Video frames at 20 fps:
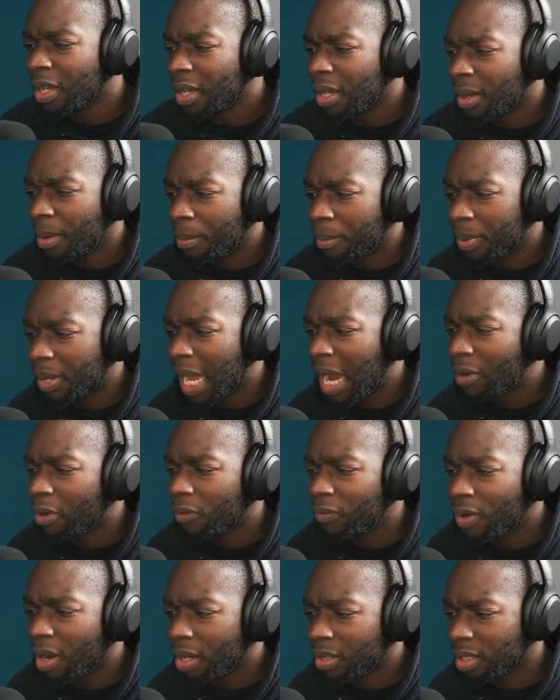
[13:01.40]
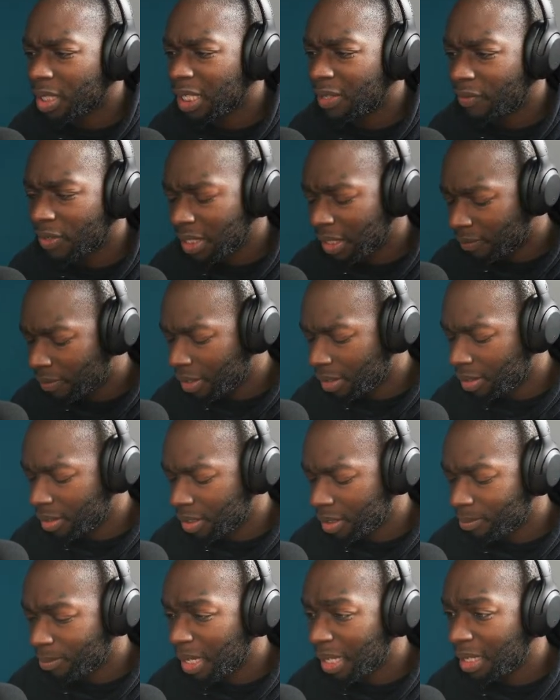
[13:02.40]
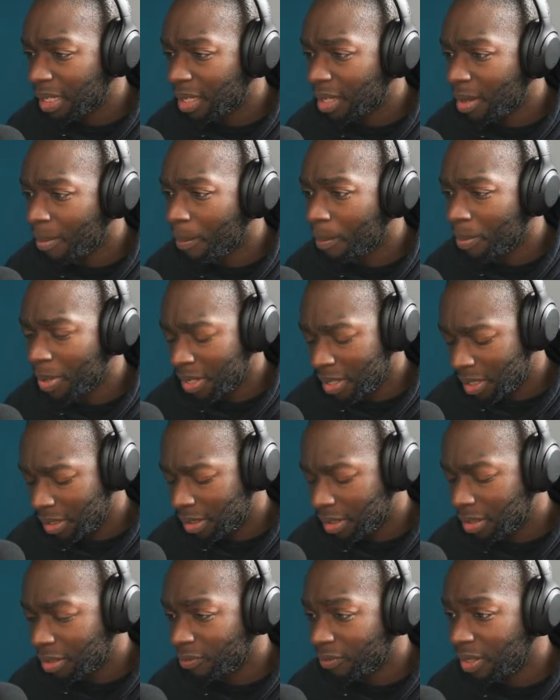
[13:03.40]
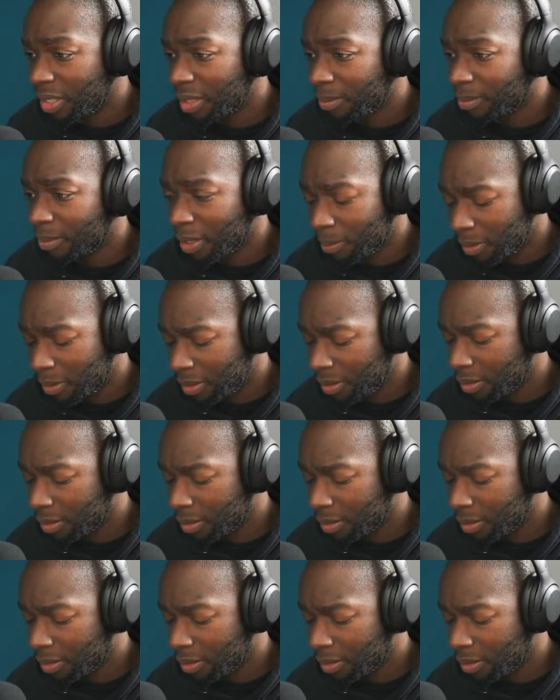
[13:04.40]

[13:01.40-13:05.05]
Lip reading: But arrow functions for stuff like this make it a bit easier to read, in my opinion,